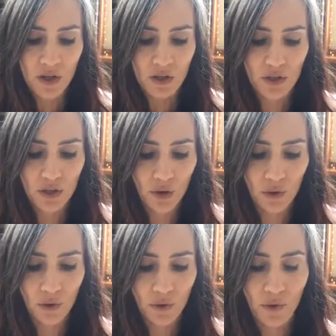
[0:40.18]

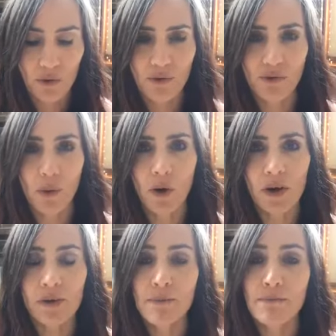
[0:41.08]
So
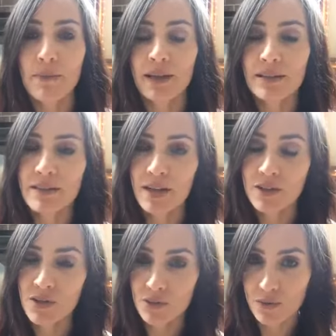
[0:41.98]
for Monday,
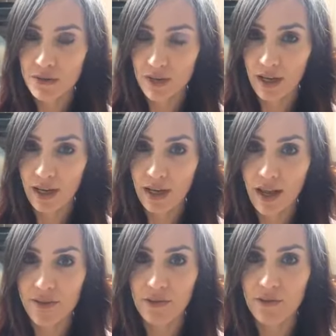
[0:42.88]

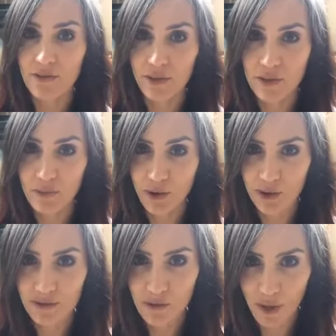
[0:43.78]
Tuesday, and the first
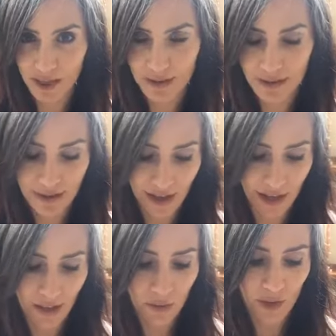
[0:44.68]
part of
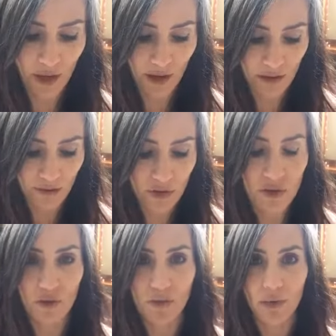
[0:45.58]
Wednesday, we have
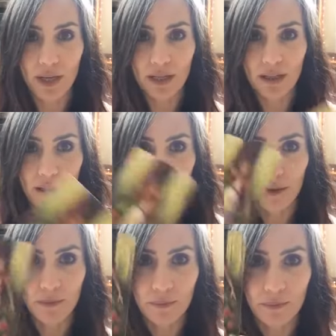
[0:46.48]

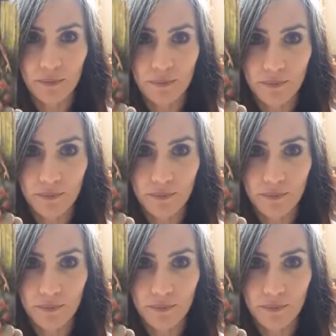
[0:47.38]
geranium,